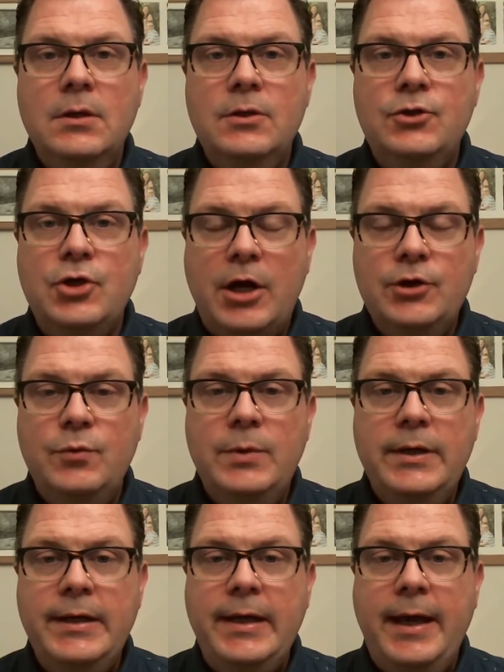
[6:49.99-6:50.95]
Joshua
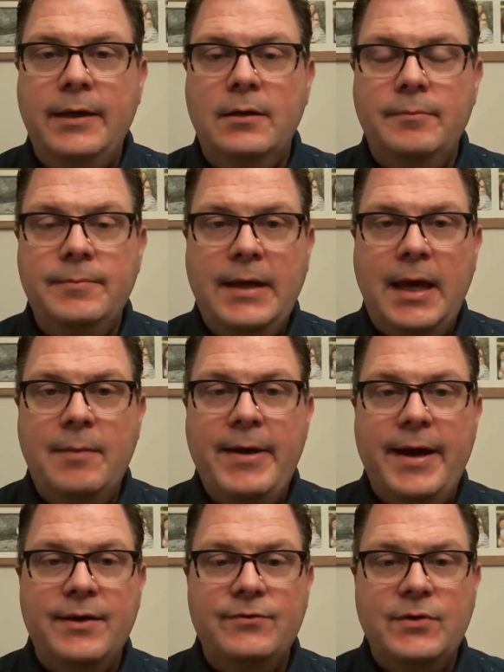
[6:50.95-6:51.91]
and Caleb came
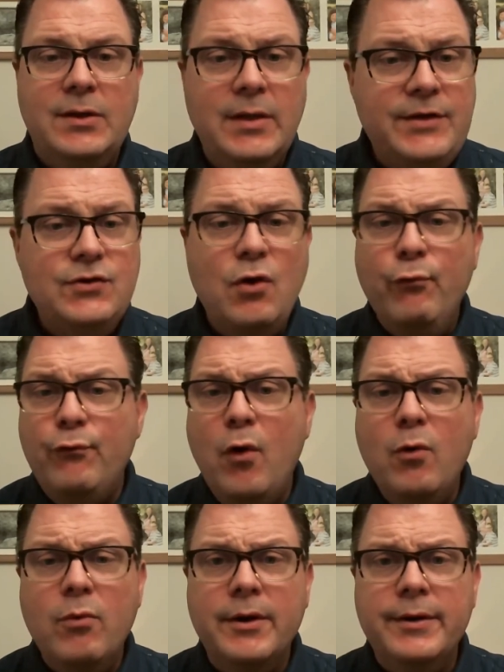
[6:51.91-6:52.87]
back and said, let's go
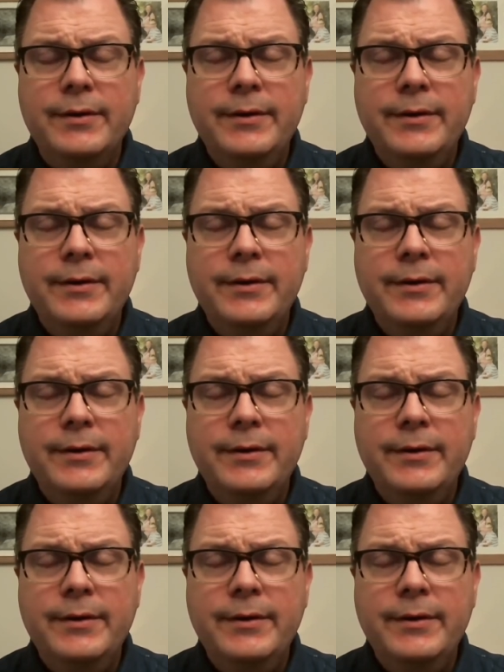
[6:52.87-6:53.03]
forward.